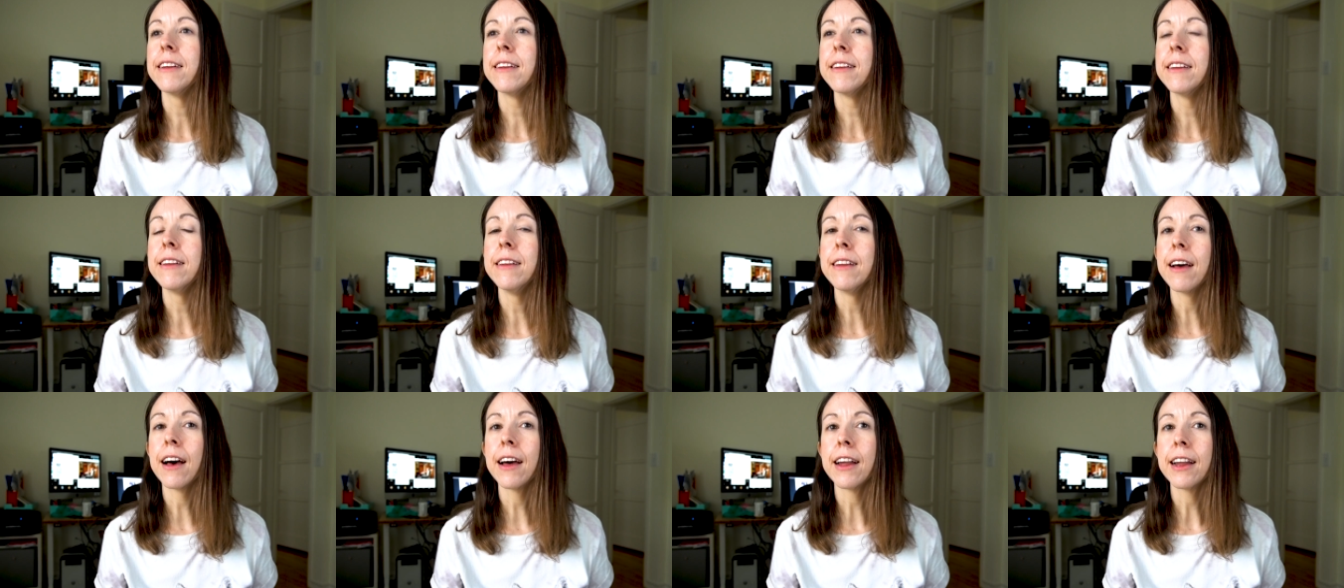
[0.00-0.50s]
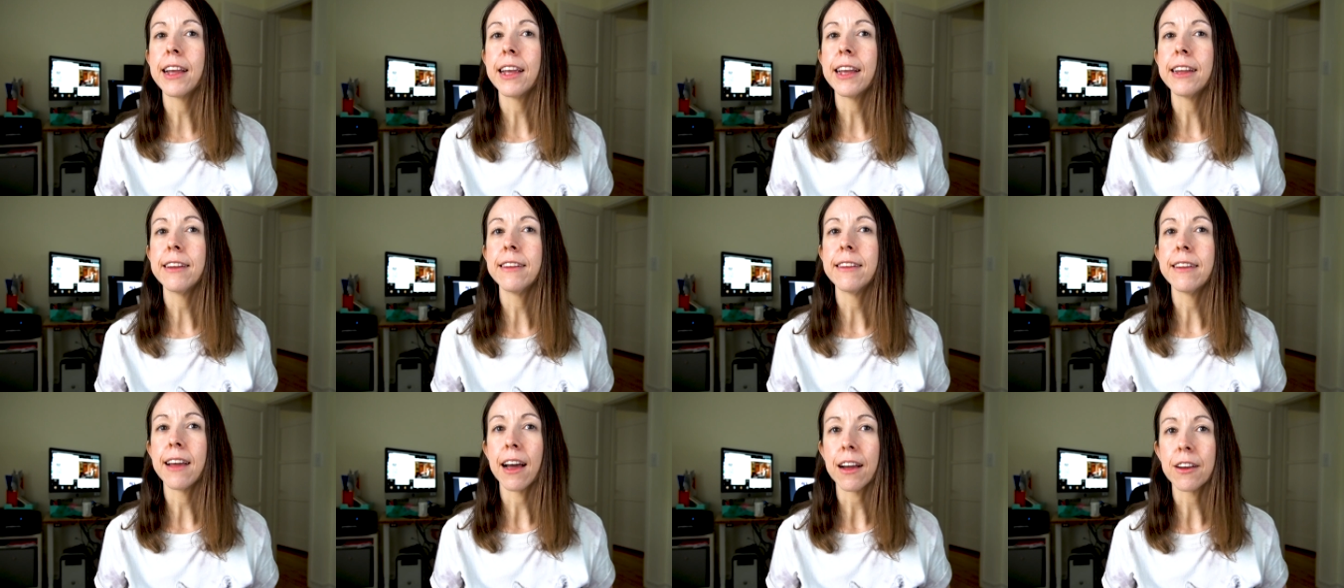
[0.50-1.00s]
not
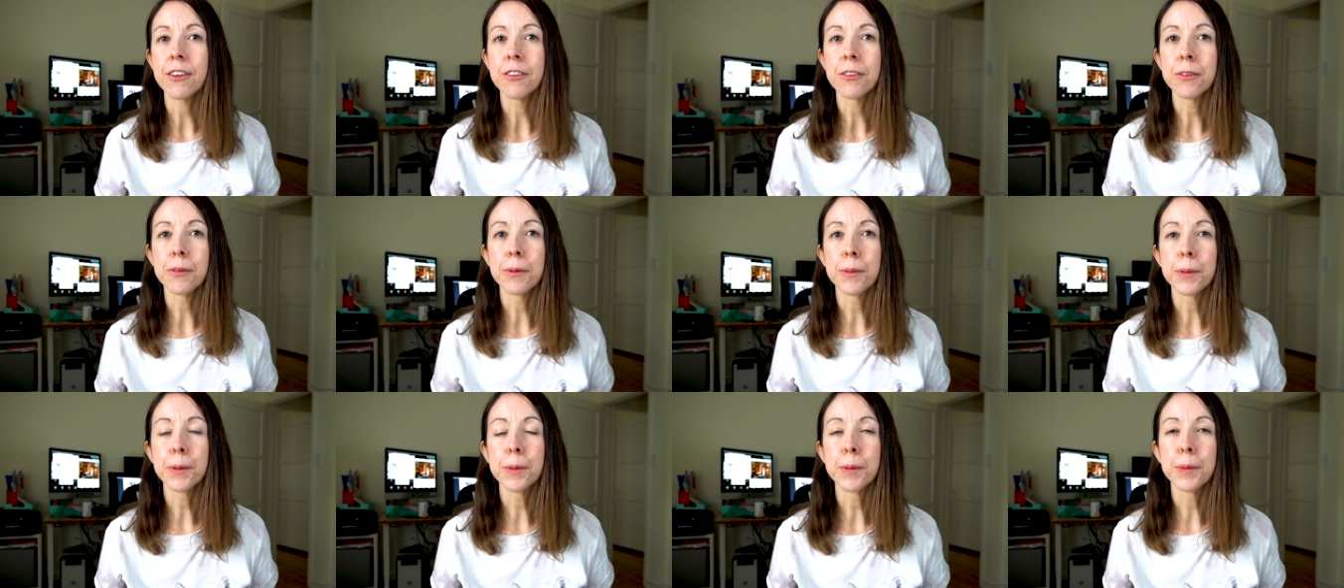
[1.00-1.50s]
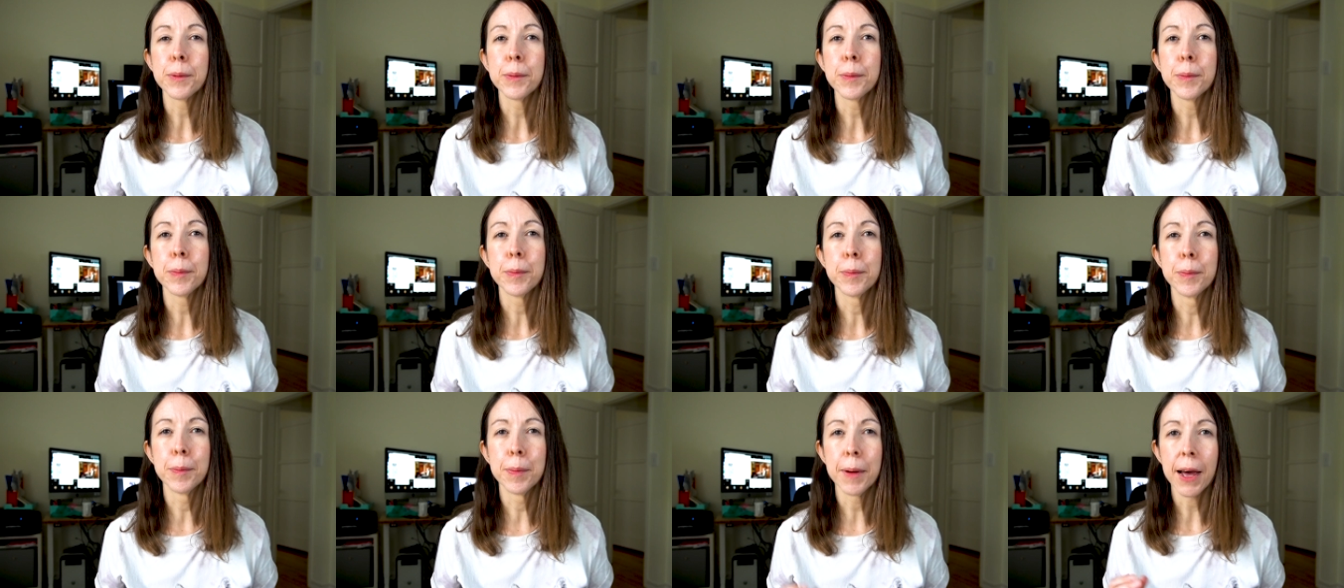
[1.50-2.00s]
a natural
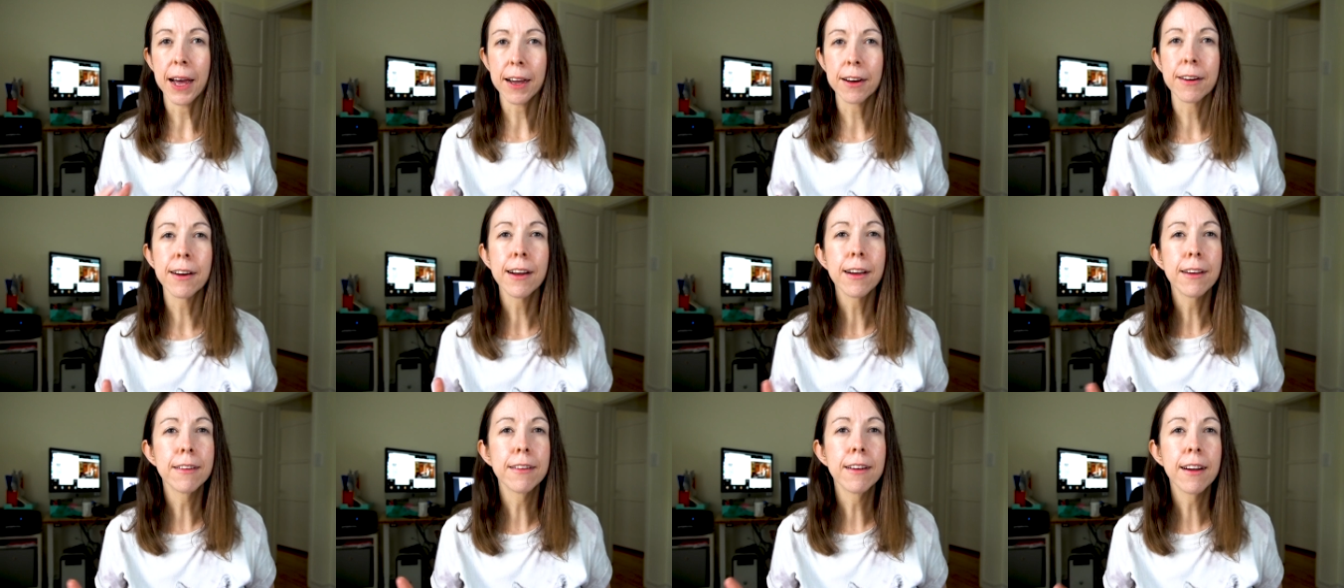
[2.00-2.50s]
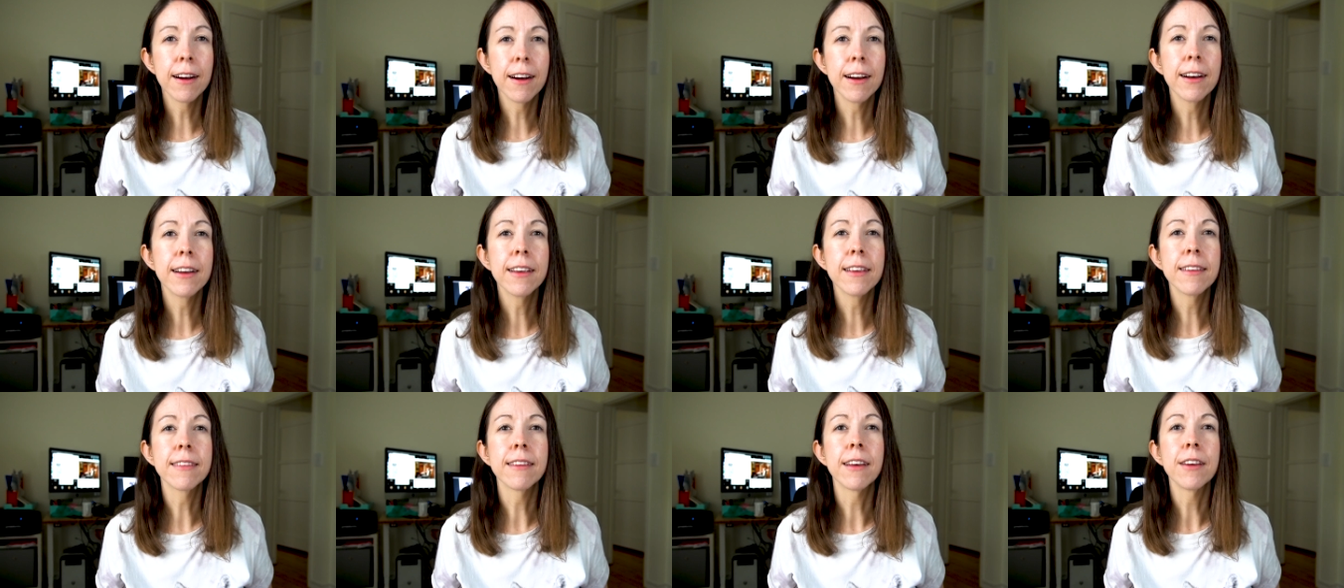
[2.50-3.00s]
background
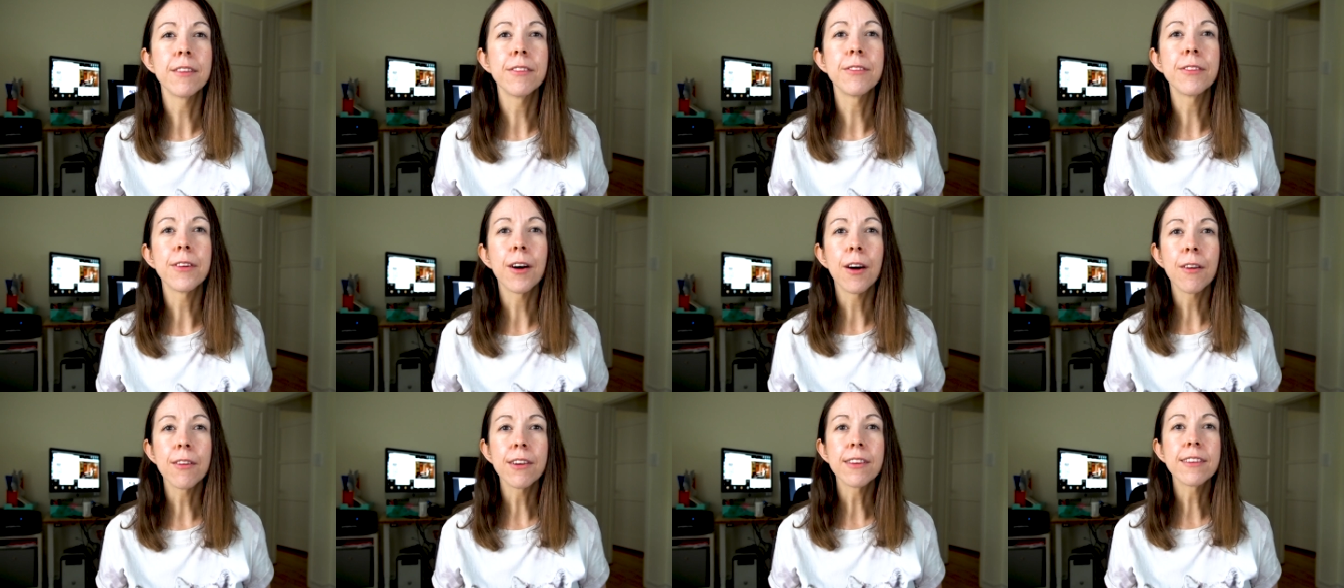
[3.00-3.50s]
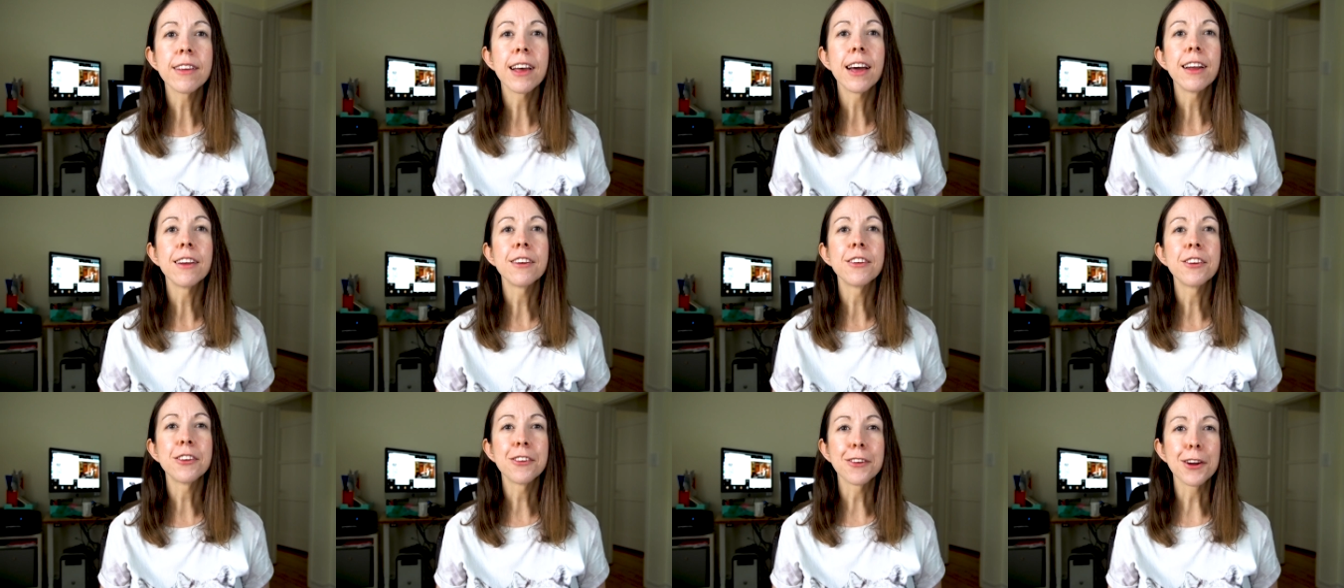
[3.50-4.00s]
artist. I've always kind
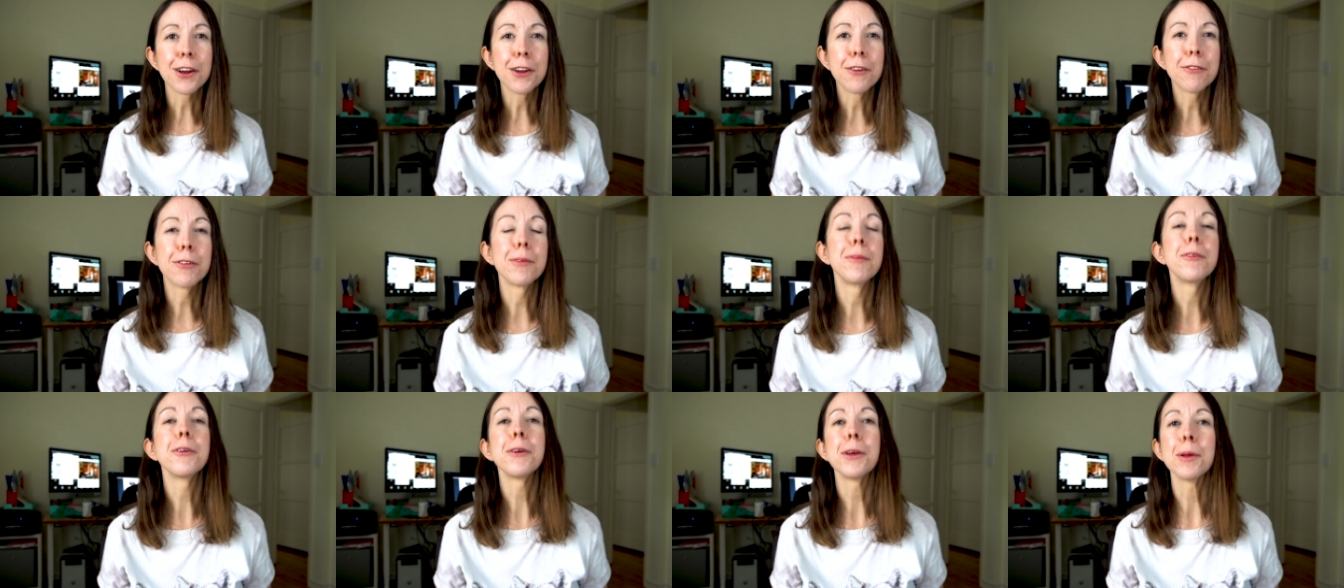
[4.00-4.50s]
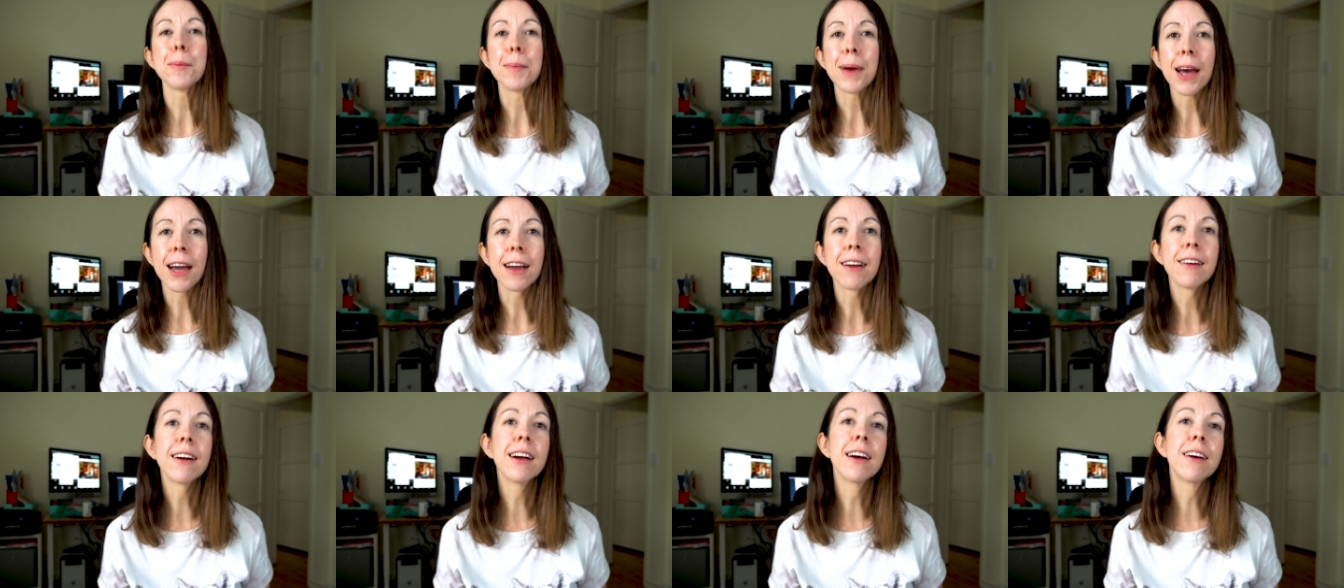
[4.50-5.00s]
of strayed from doing
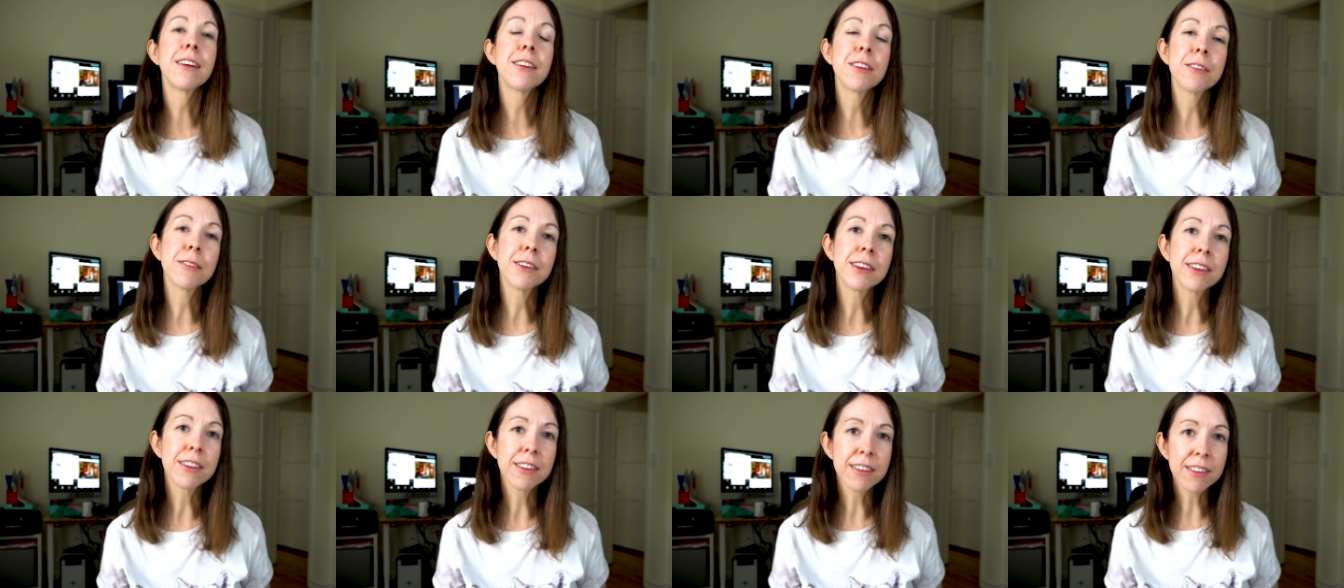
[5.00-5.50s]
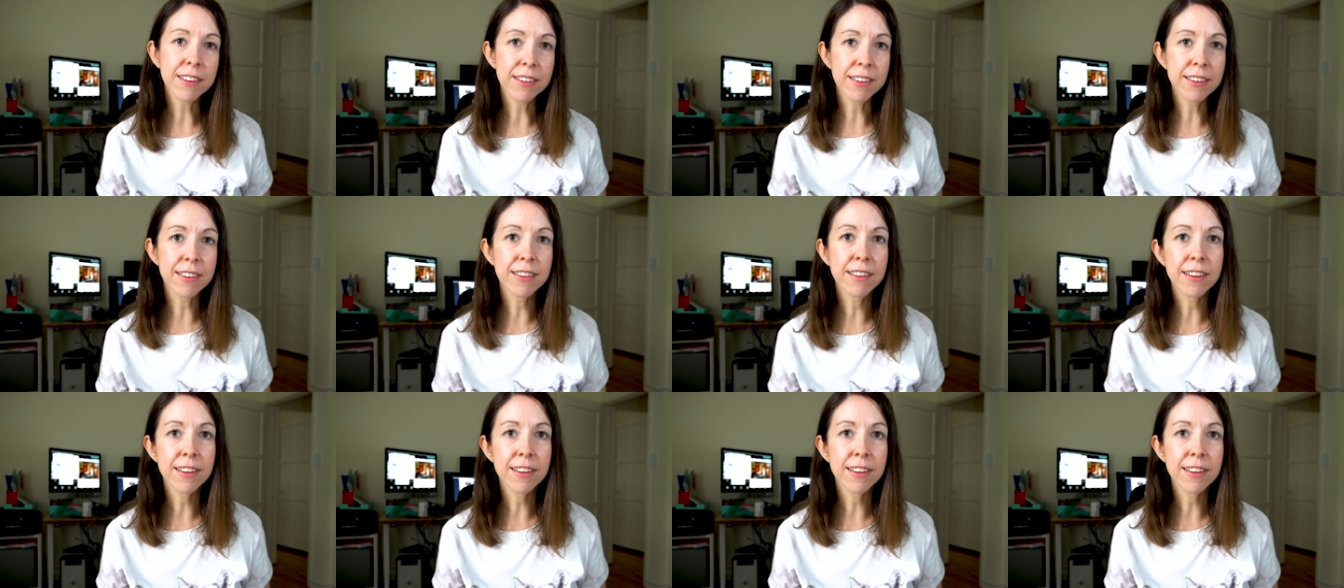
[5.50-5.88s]
backgrounds, which is